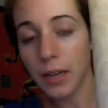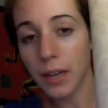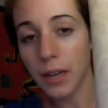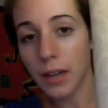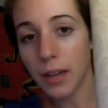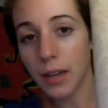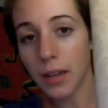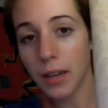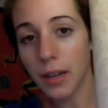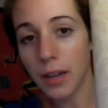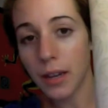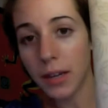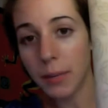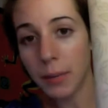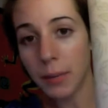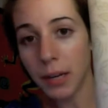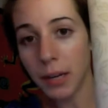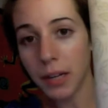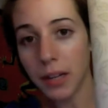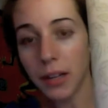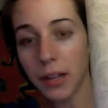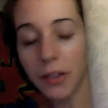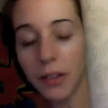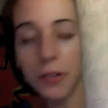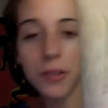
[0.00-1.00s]
and my
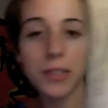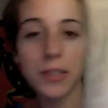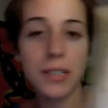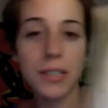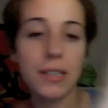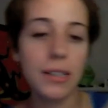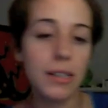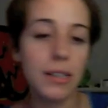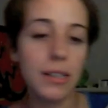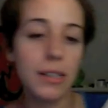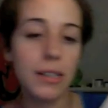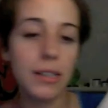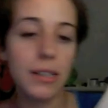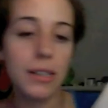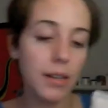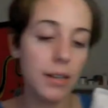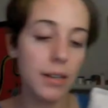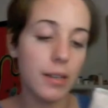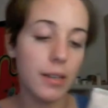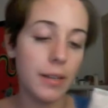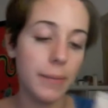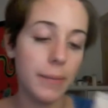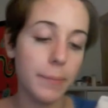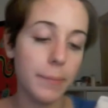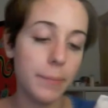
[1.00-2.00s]
color is in
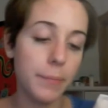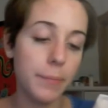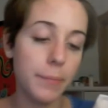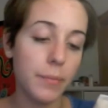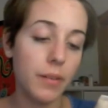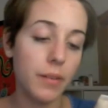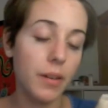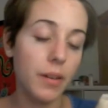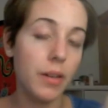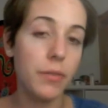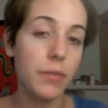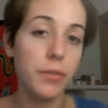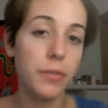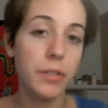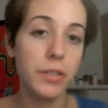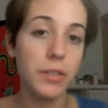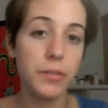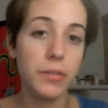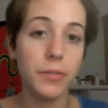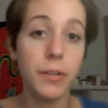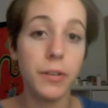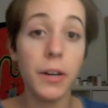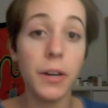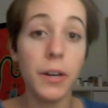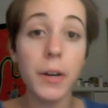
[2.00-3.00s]
Ivory to
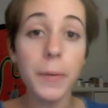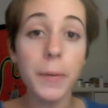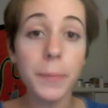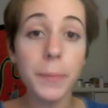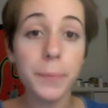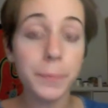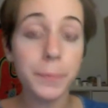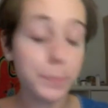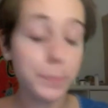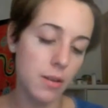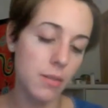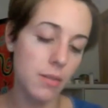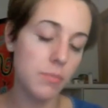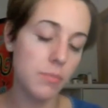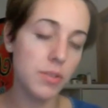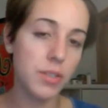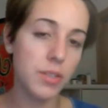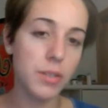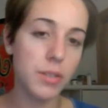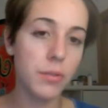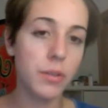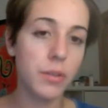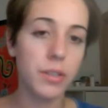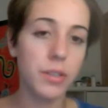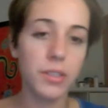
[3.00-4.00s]
Fair. I'm
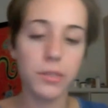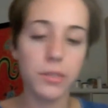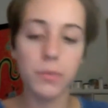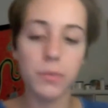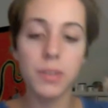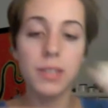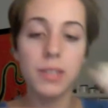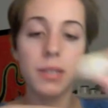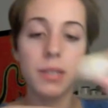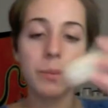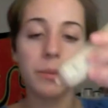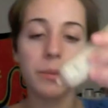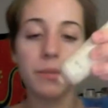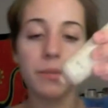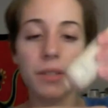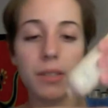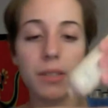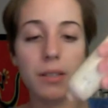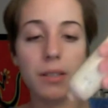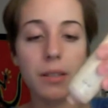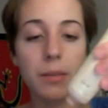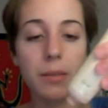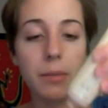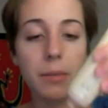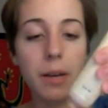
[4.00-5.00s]
just going to squeeze some of
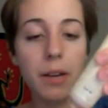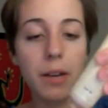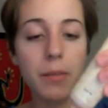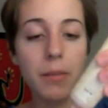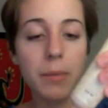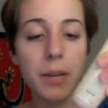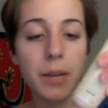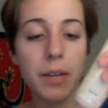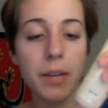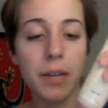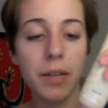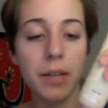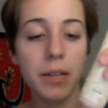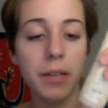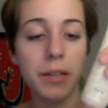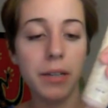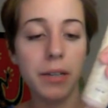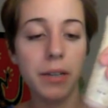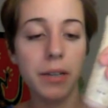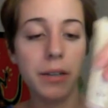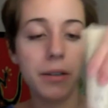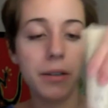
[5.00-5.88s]
this on the back of my hand,